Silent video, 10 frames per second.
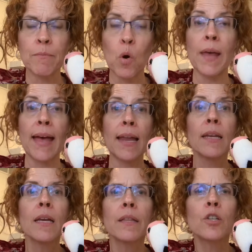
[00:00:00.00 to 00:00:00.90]
Boy,
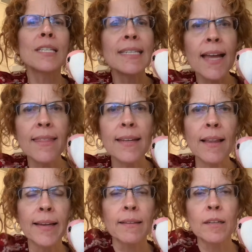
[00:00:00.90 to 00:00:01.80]
there's nothing
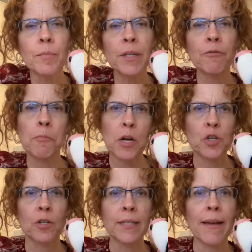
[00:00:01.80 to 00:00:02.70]
like a little bit of
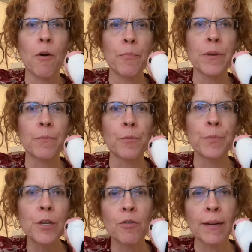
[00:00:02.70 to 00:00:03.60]
pressure to help people
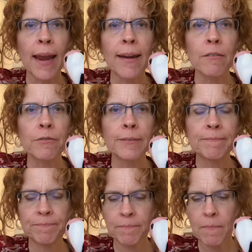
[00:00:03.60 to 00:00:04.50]
be creative.
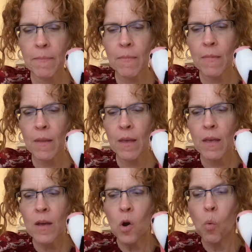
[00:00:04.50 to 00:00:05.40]

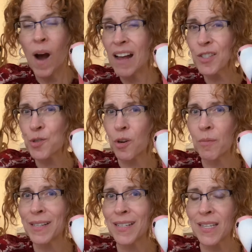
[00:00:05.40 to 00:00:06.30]

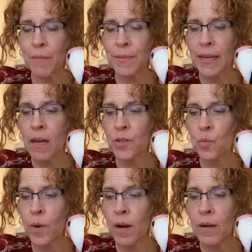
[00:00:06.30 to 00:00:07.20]
Wildstorming is something else
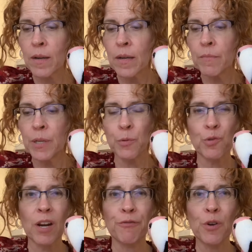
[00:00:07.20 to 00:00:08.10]
where people
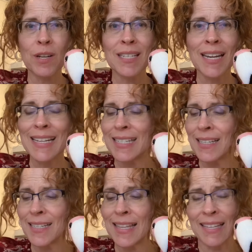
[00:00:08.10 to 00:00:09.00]
try to focus on
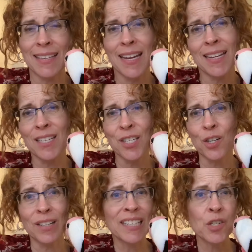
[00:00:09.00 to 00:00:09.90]
ideas that they
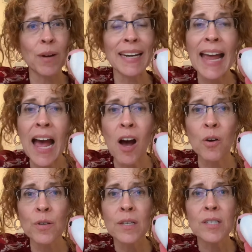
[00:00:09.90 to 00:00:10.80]
consider, at least right
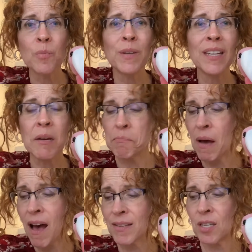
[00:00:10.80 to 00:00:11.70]
now, to be
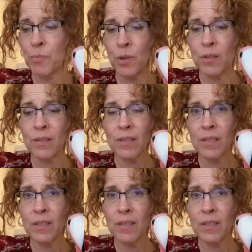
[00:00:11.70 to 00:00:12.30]
impossible.